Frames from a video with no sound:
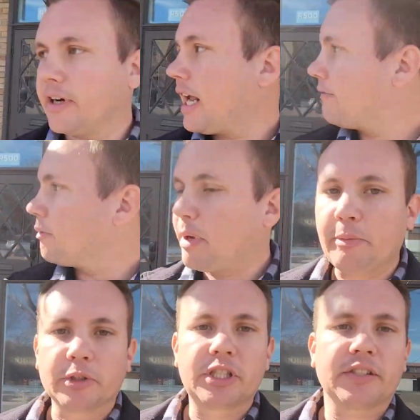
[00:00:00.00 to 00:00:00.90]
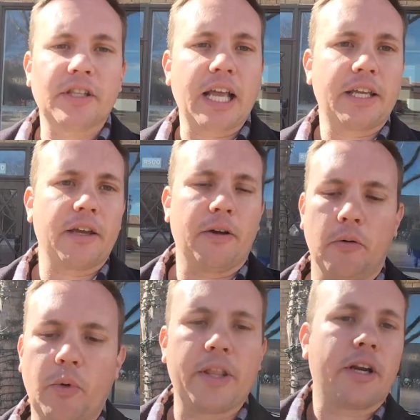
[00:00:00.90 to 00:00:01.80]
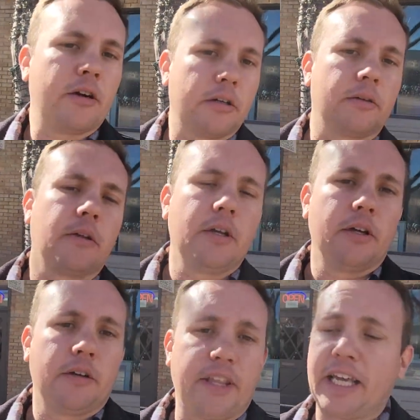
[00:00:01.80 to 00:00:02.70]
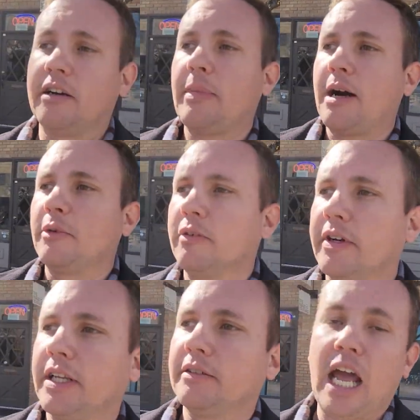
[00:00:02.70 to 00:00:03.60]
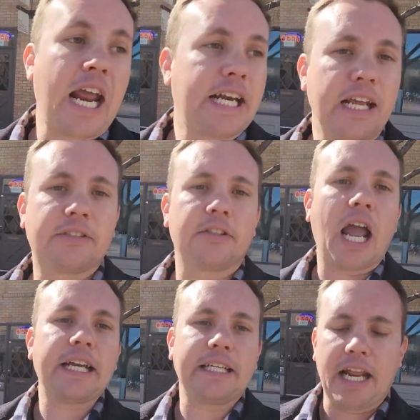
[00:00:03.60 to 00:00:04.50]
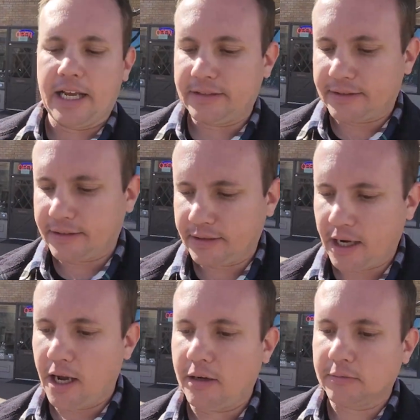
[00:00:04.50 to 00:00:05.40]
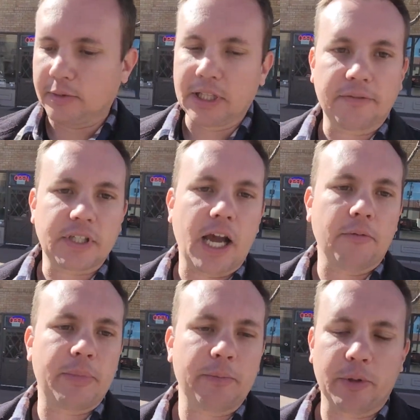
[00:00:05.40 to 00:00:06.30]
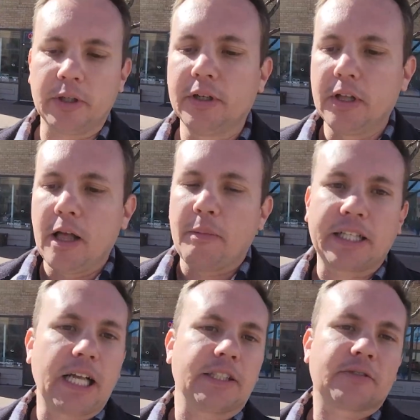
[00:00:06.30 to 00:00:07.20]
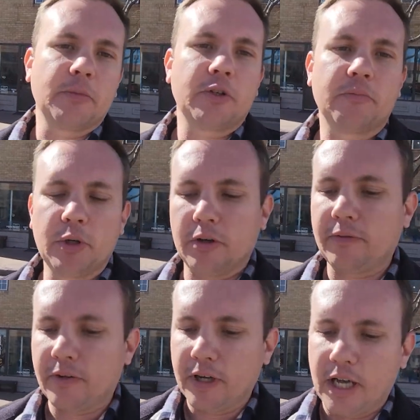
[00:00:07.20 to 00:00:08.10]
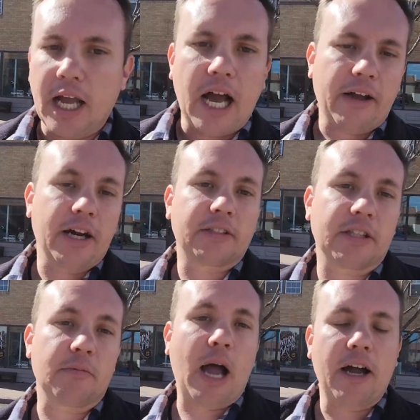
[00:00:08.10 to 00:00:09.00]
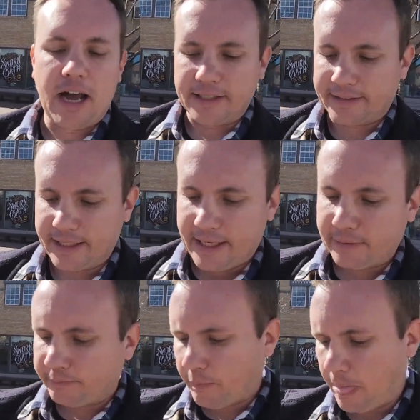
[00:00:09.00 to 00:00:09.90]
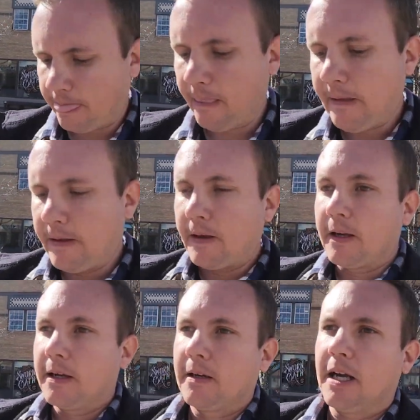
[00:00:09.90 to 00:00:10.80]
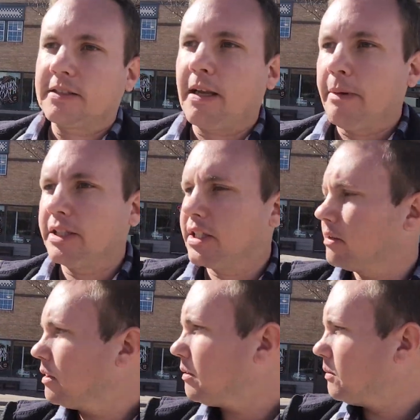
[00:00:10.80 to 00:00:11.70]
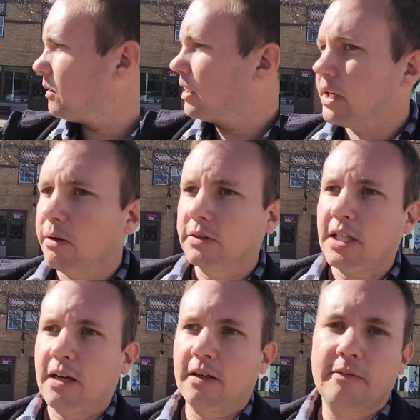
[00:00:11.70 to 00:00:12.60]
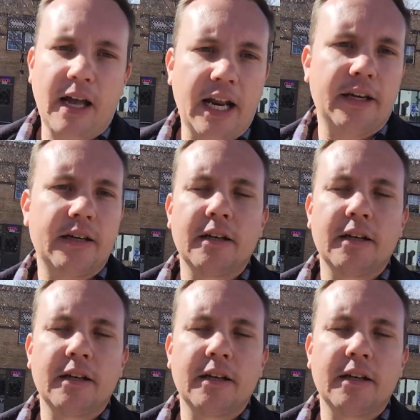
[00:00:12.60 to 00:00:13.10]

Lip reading: day from people just like you, whether you're thinking about moving in 9 days or 90 days. We love to help people make that smooth move out here to the Mile High City. As I mentioned, we're in Old Town Arvada,